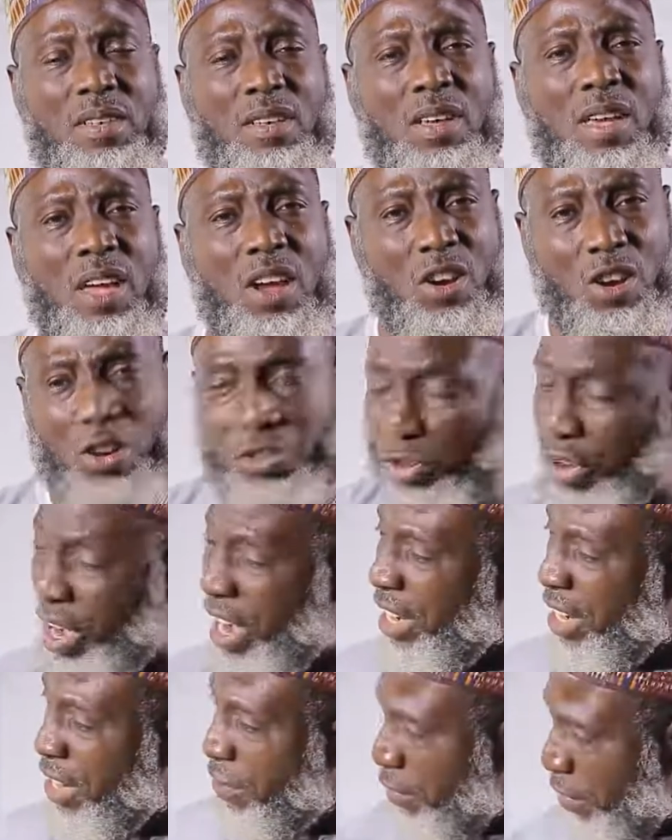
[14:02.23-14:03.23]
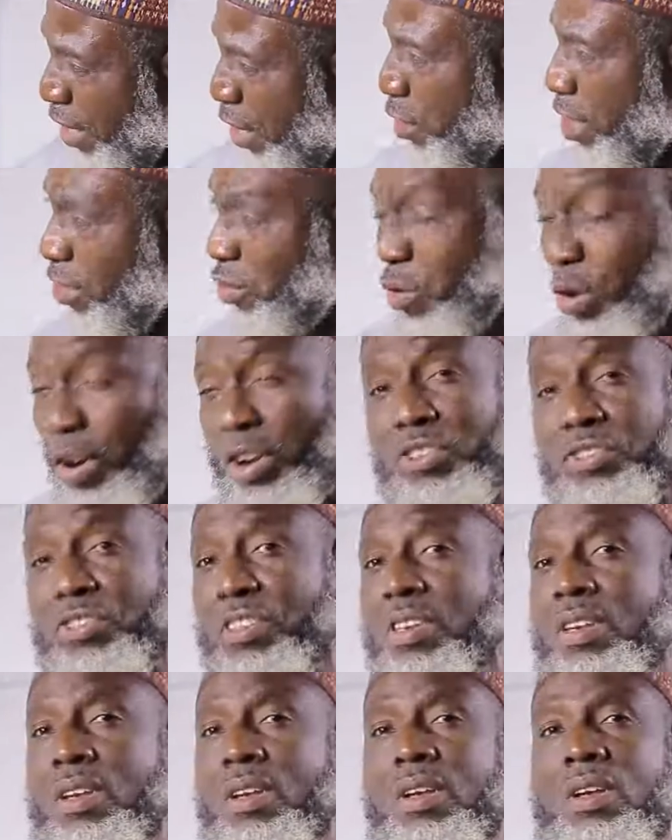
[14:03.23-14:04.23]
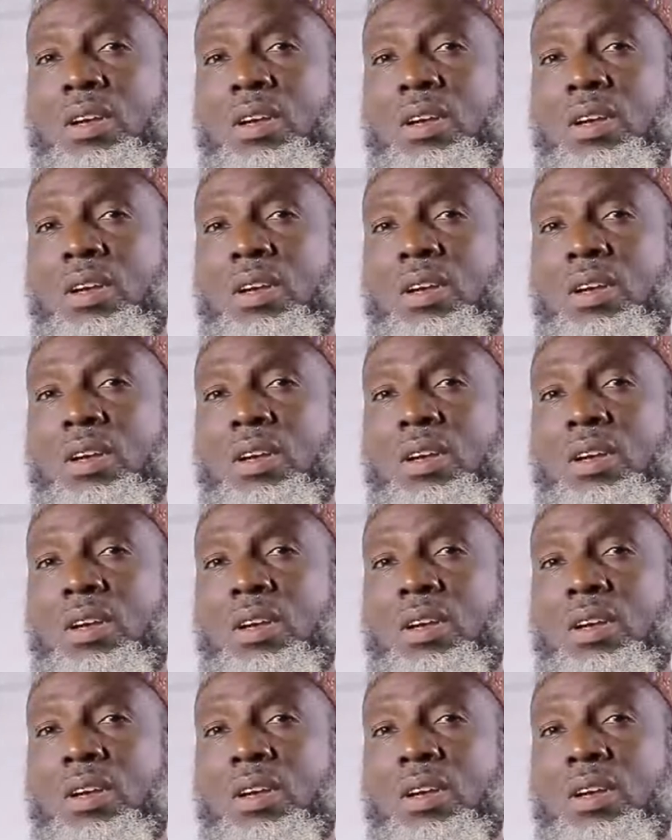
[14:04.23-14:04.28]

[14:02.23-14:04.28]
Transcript: A country can devalue its currency